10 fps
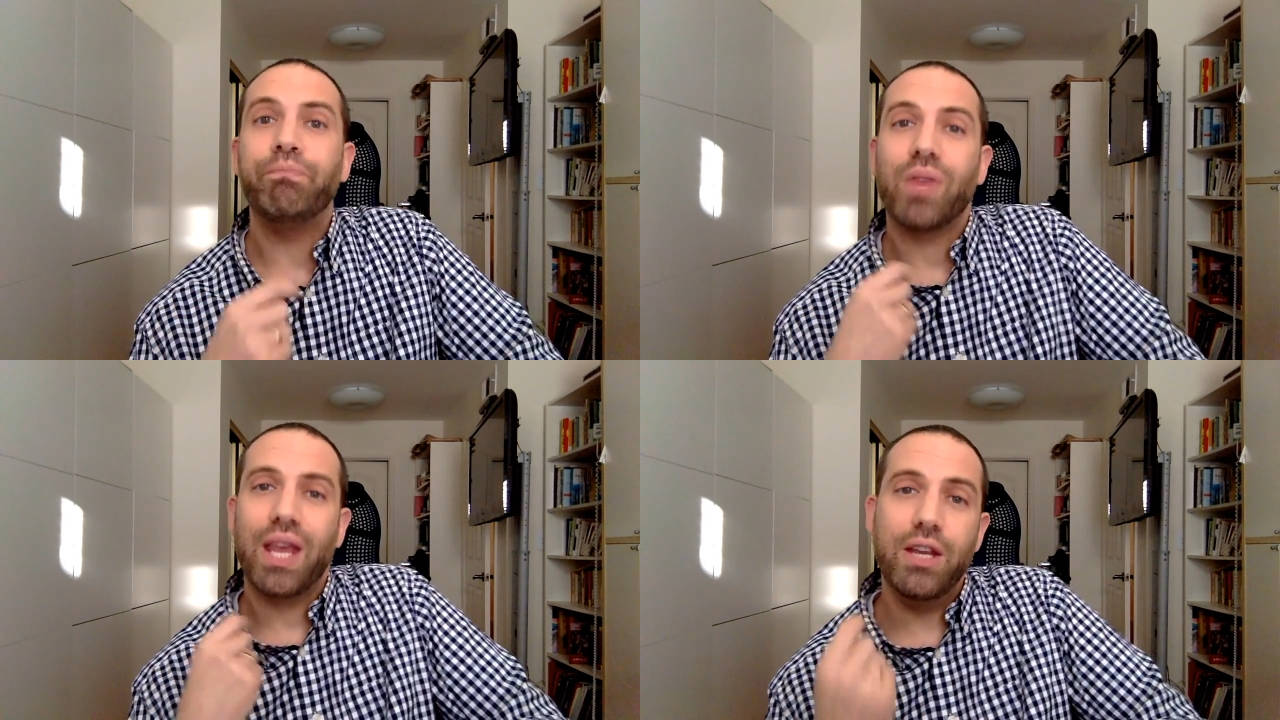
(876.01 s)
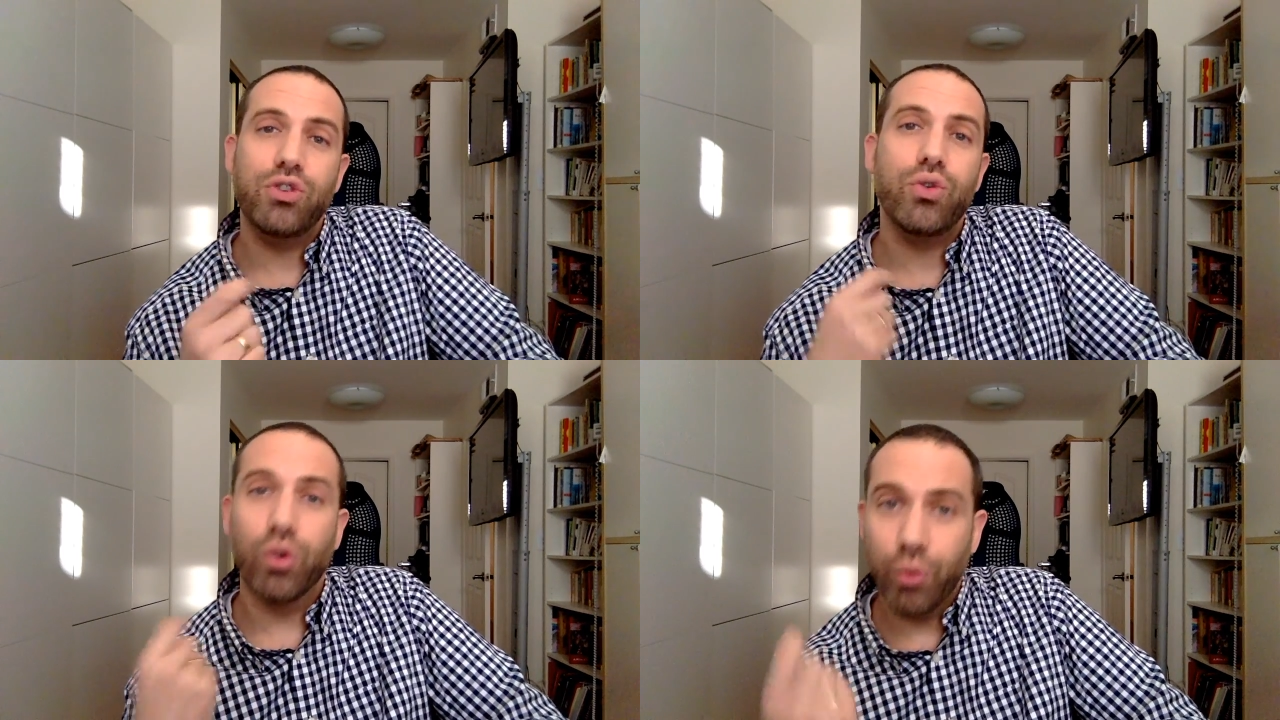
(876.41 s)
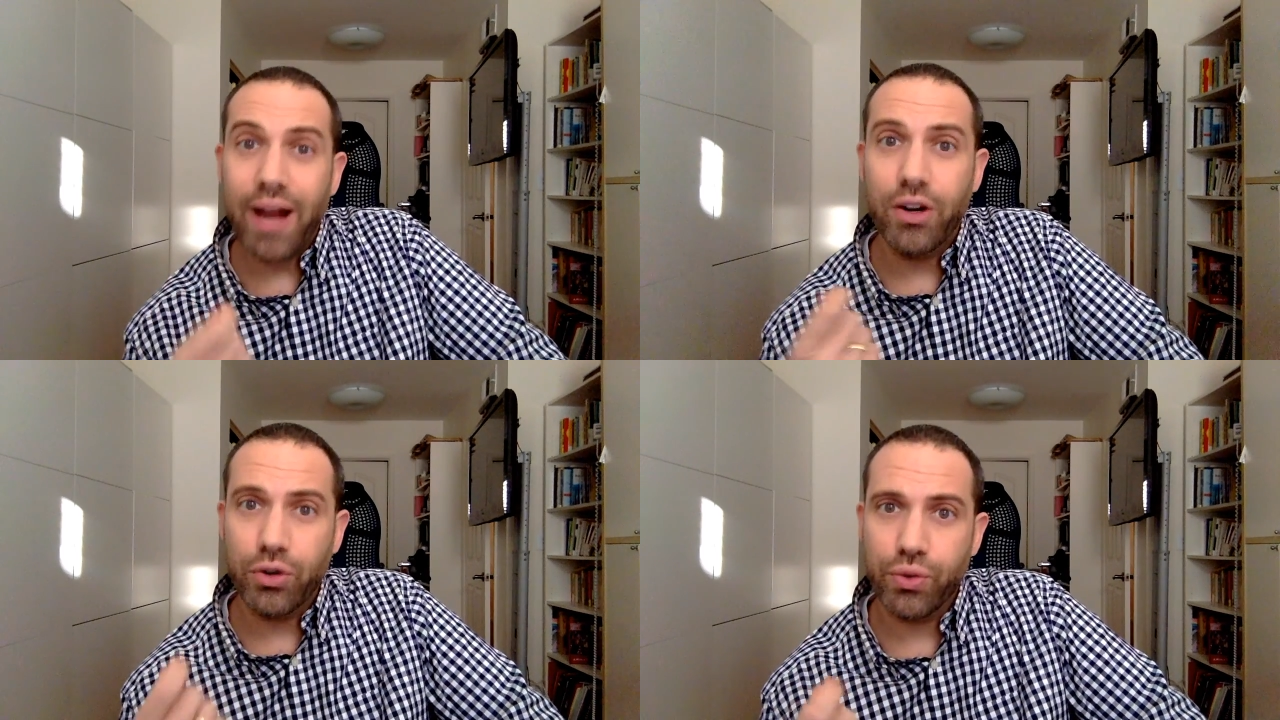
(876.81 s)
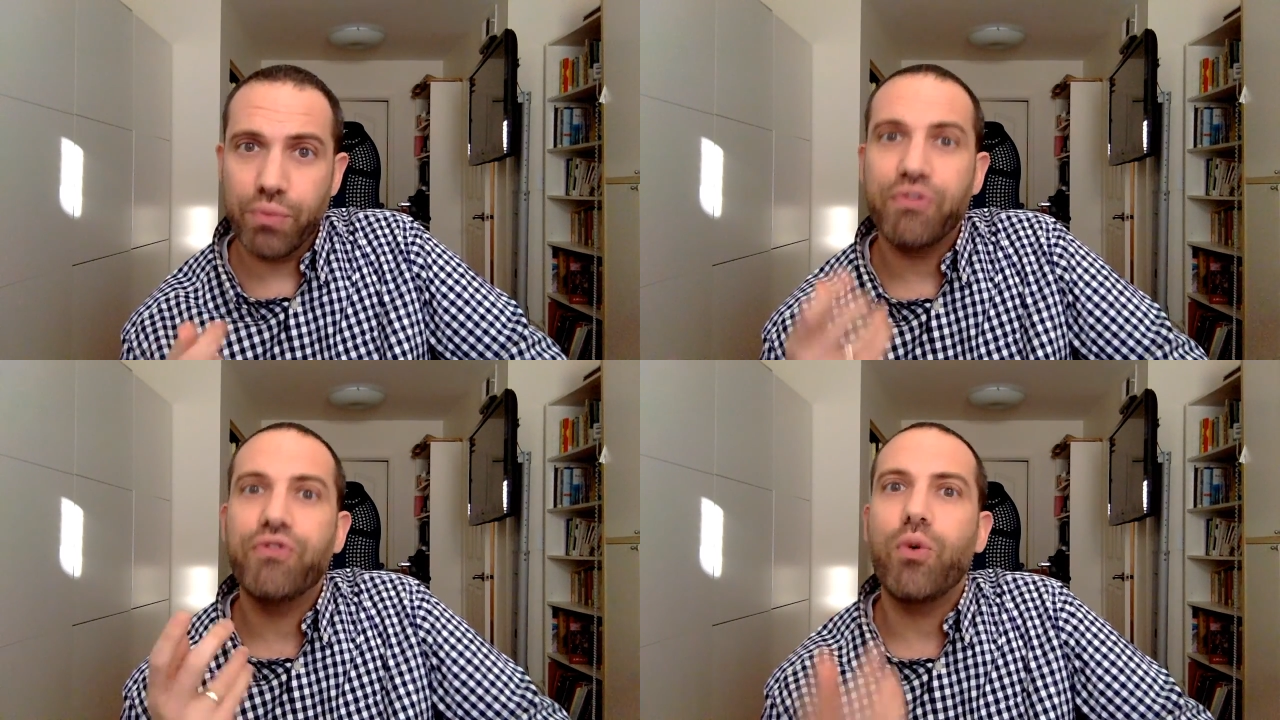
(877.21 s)
into a writer's room
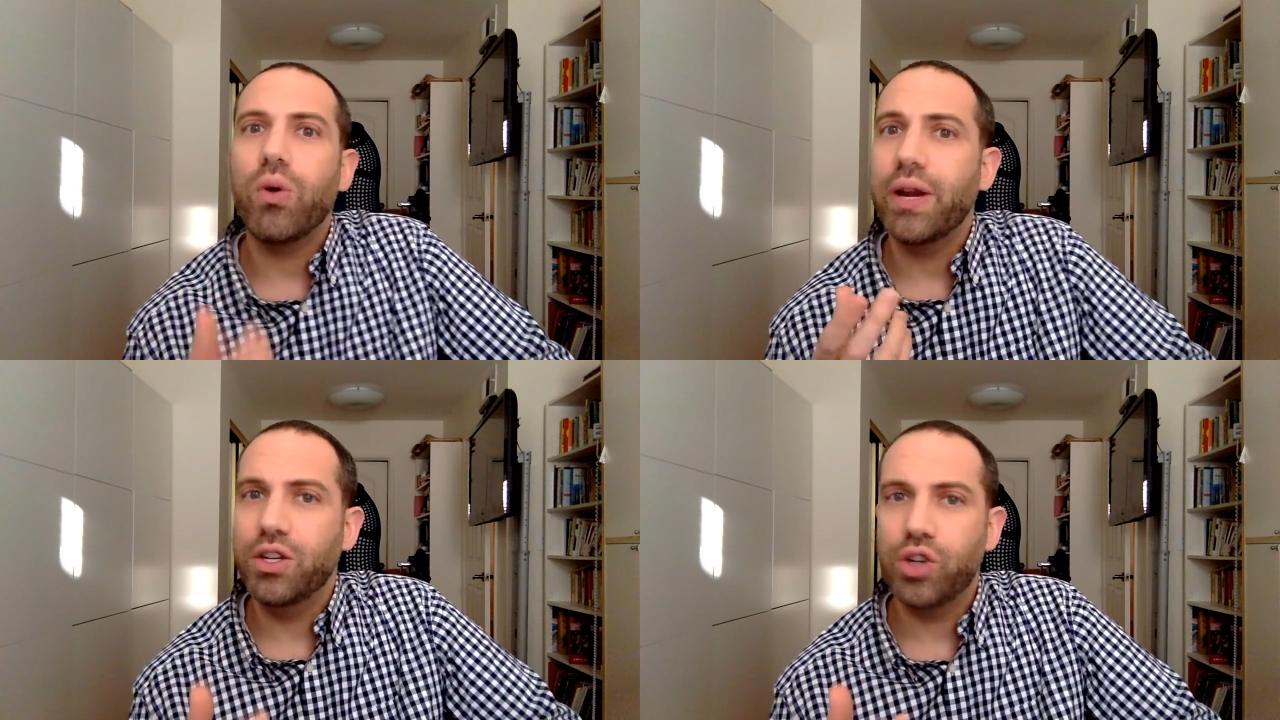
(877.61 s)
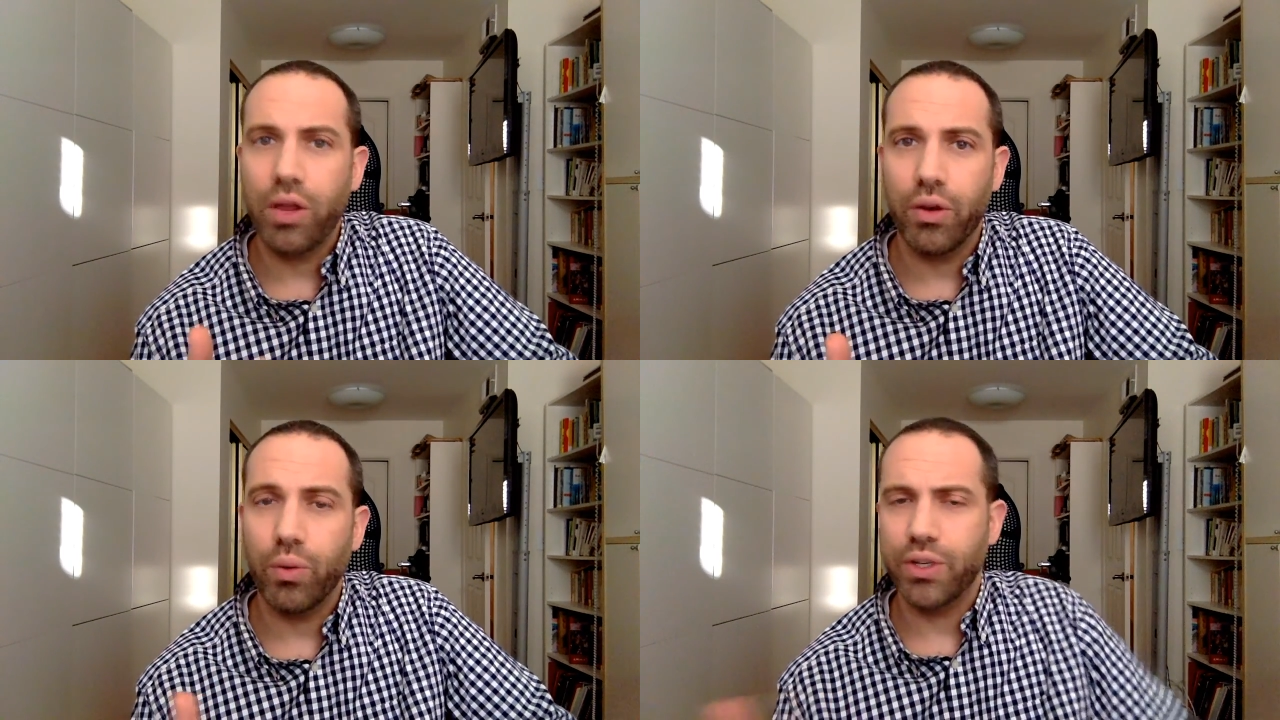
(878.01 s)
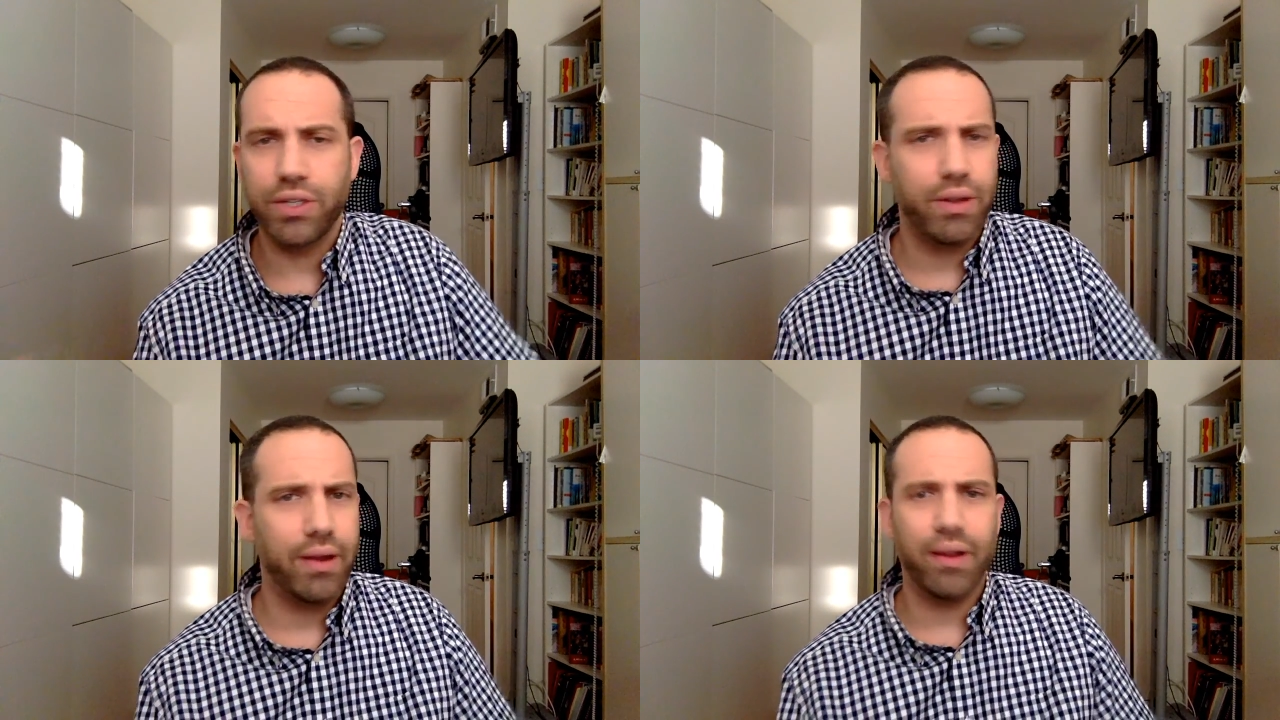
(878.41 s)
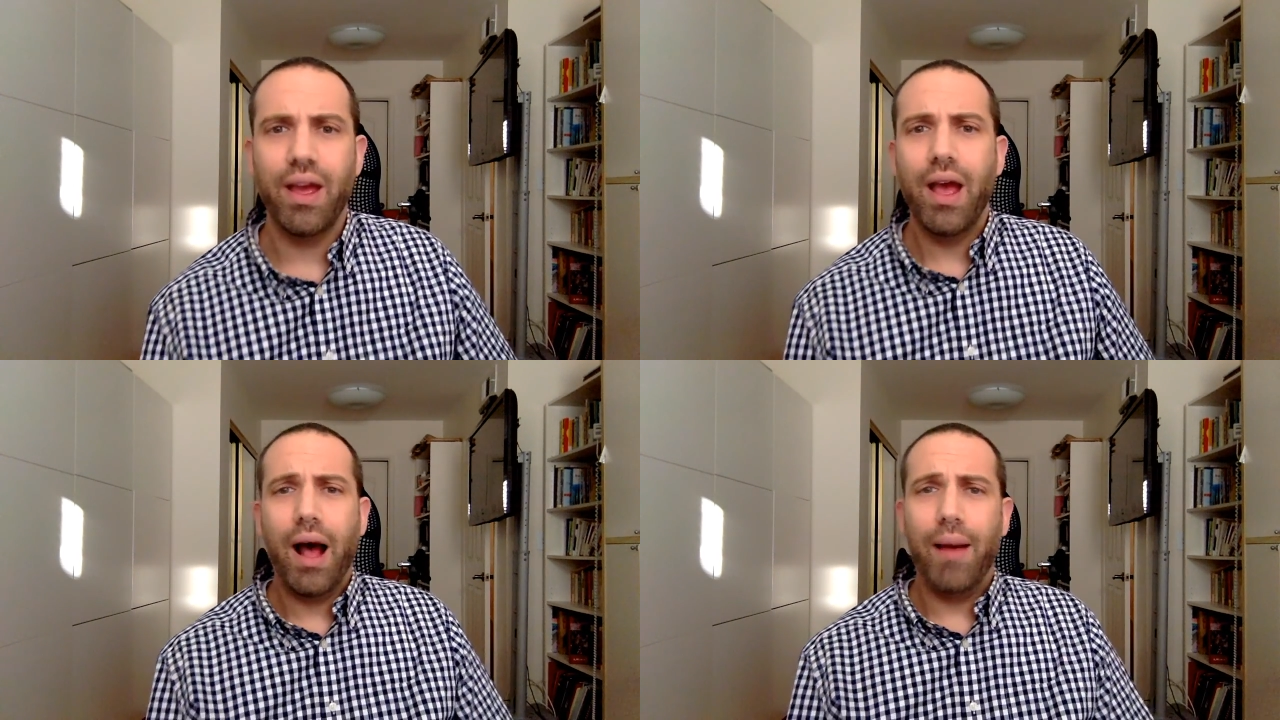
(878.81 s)
for each other, which is like
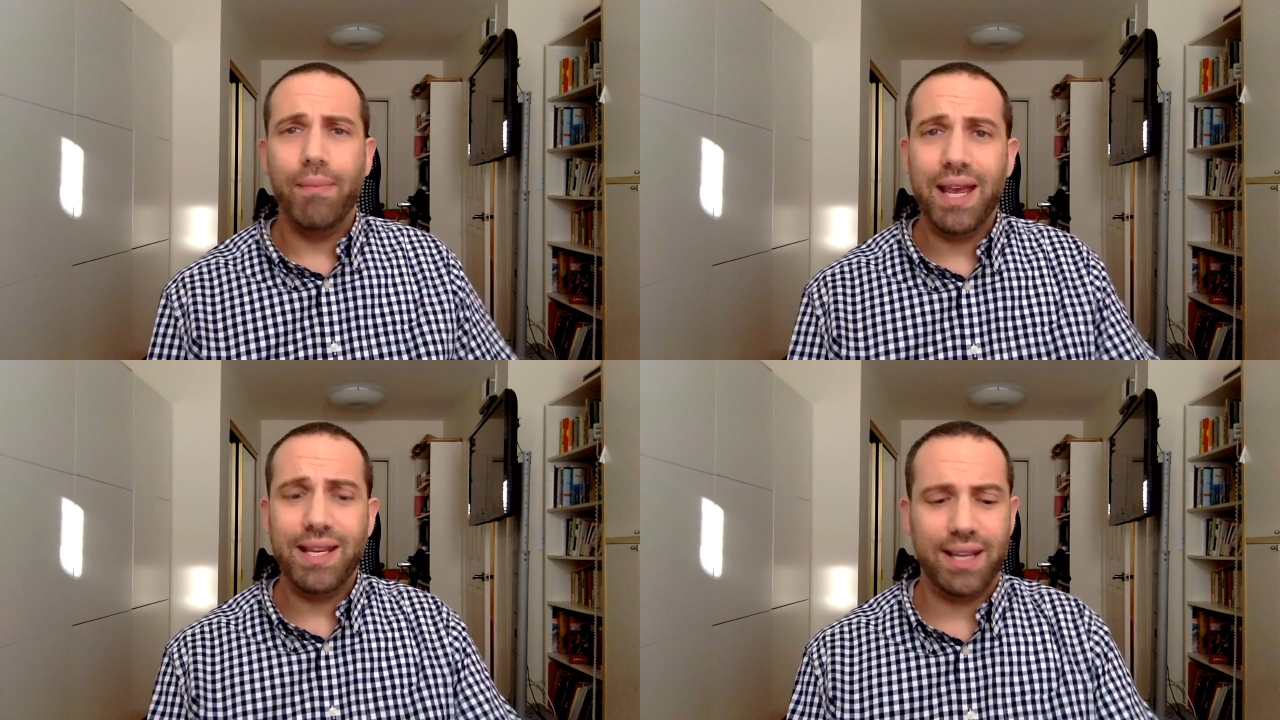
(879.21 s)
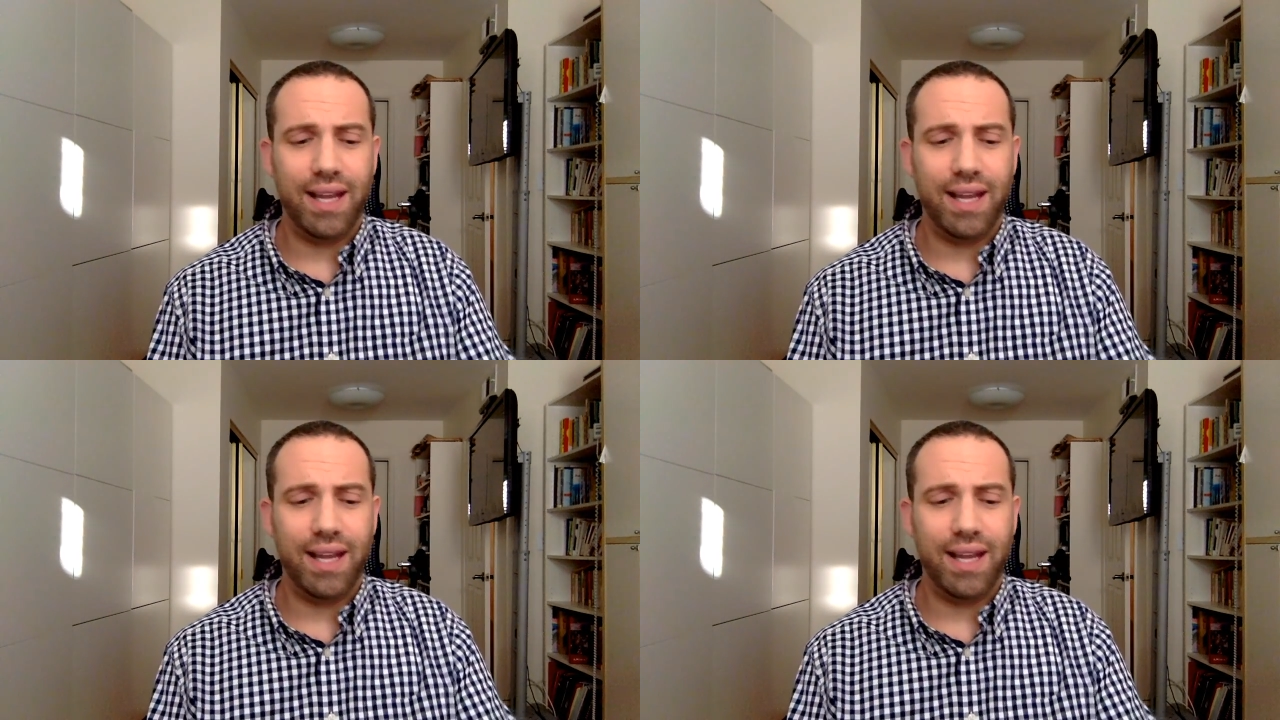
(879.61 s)
amazing.